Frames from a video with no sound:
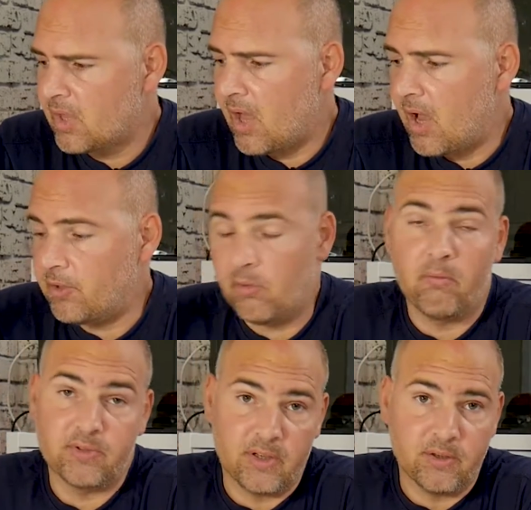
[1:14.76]
Uh, you
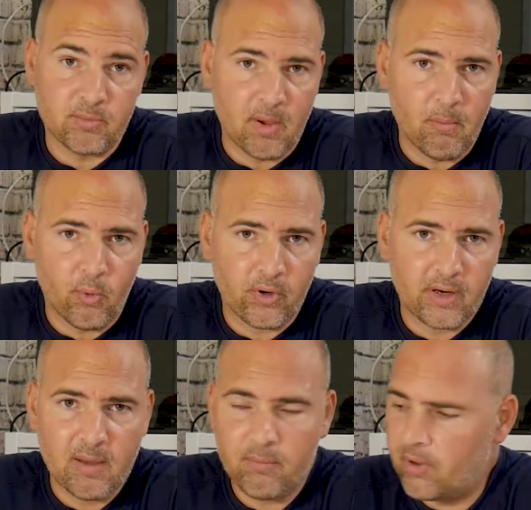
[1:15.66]
obviously can spend more than
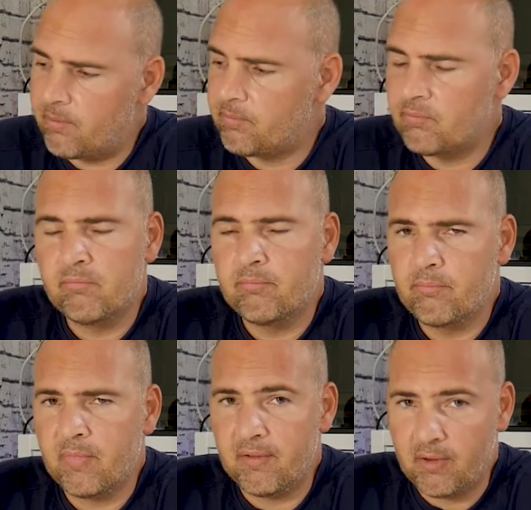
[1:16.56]
that, but
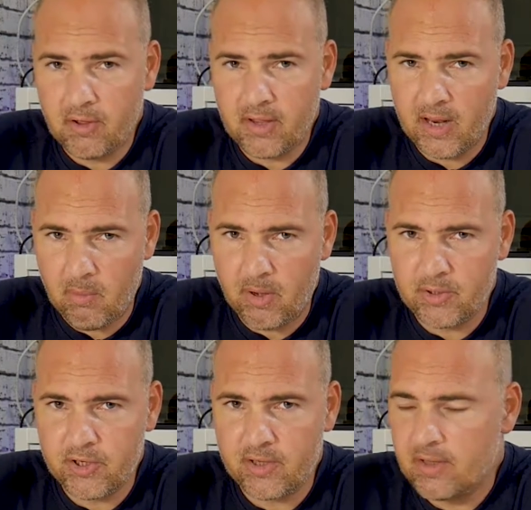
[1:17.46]
if you're looking at a
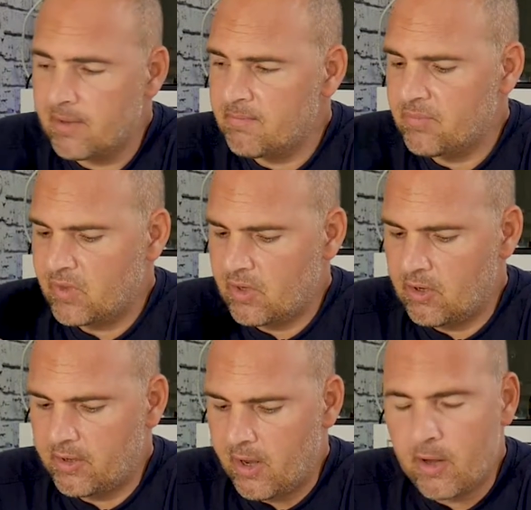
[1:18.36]
budget, you're
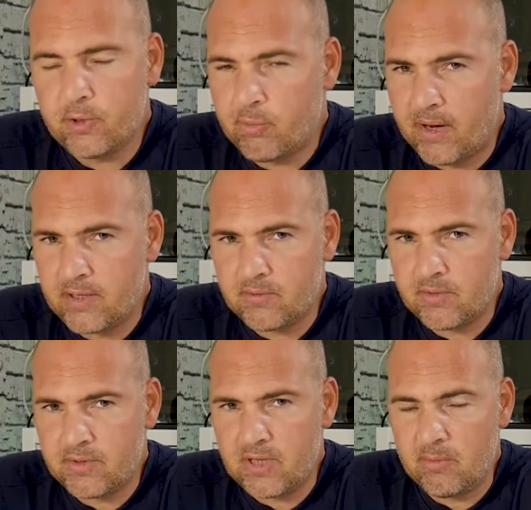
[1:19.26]
looking at £100 for
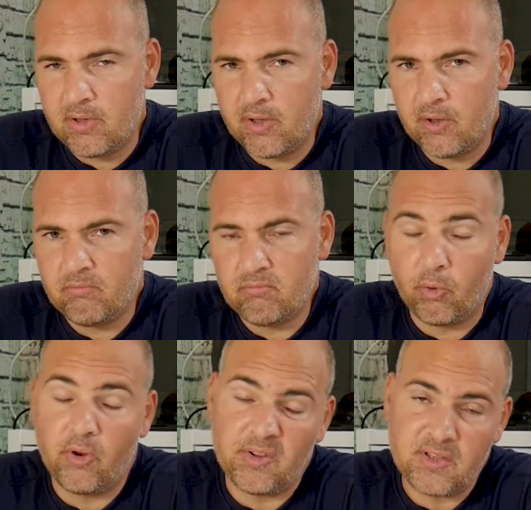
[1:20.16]
the CPU,
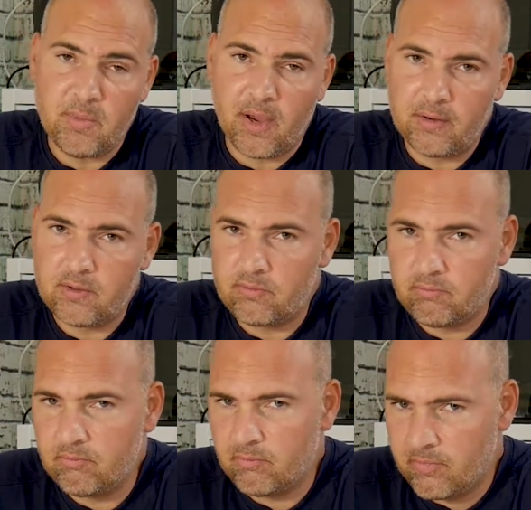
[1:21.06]
or £90,
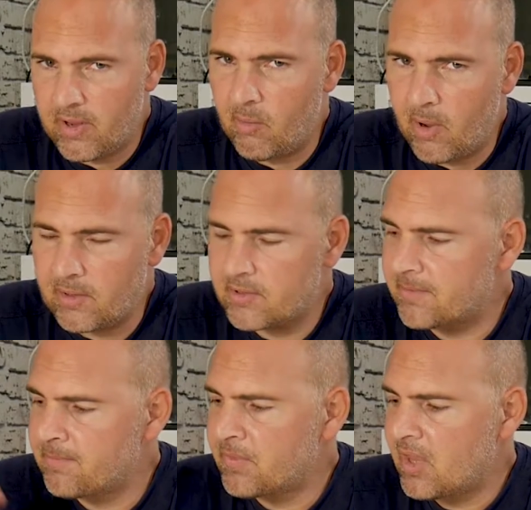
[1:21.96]
thereabouts,
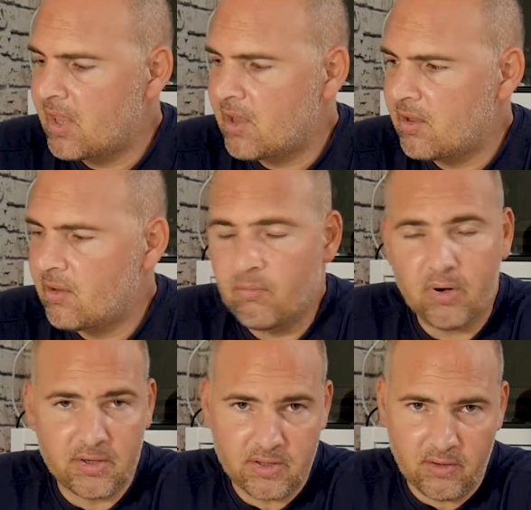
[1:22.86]

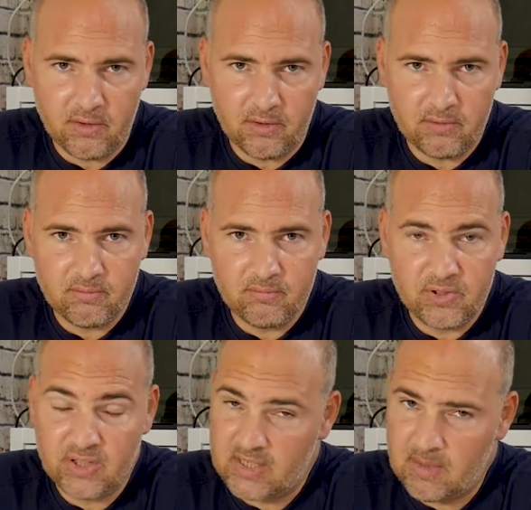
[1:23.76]
plus another
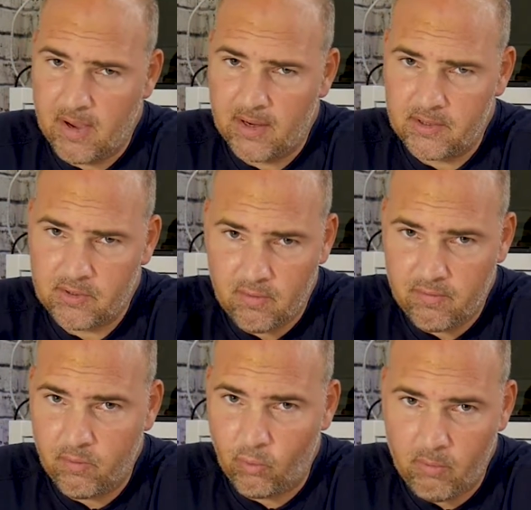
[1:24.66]
£60
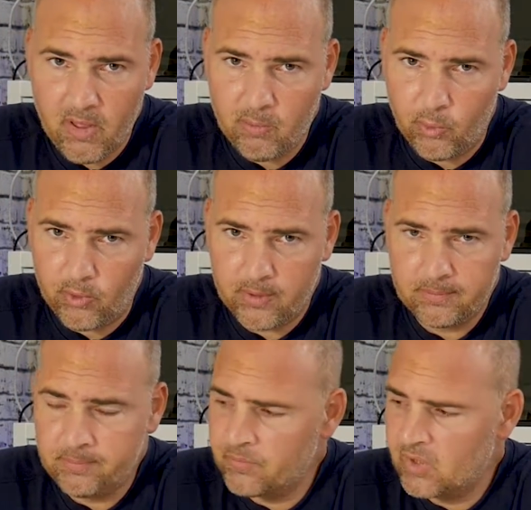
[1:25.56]
for the motherboard.
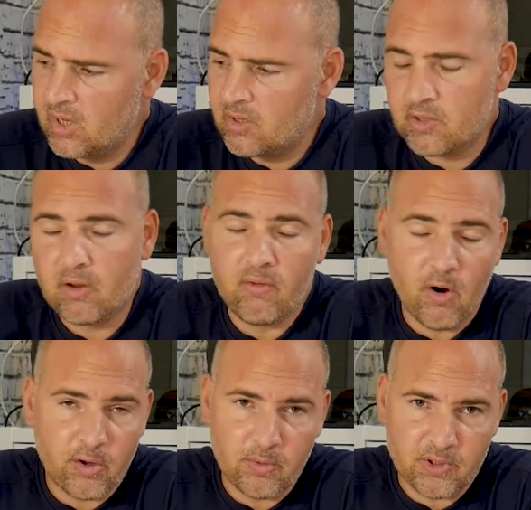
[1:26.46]
So if
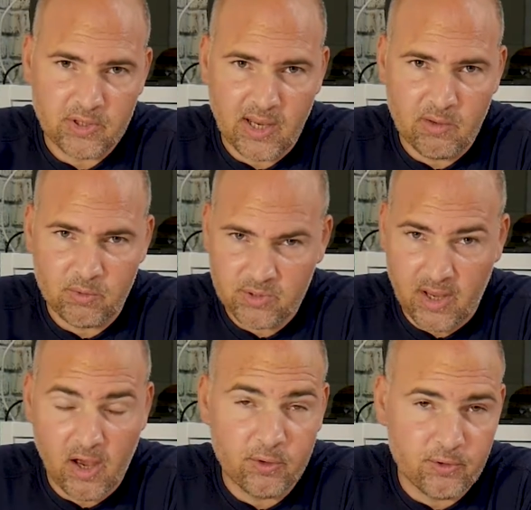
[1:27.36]
argument's sake, we'll
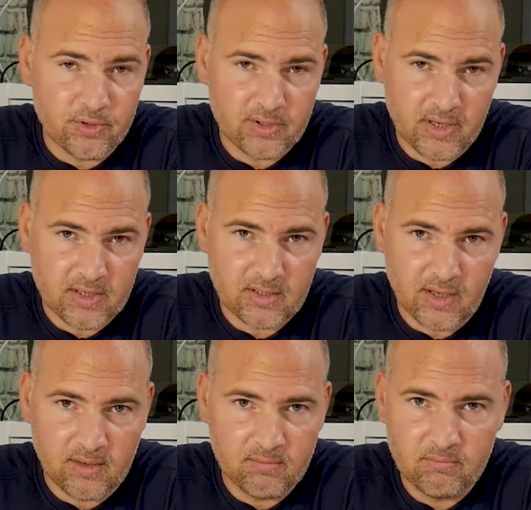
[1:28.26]
say
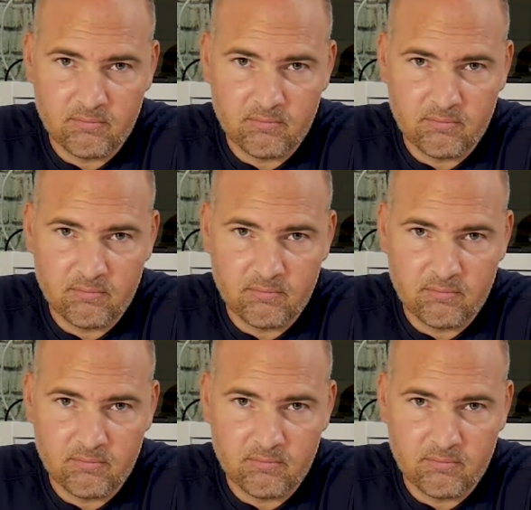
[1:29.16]
160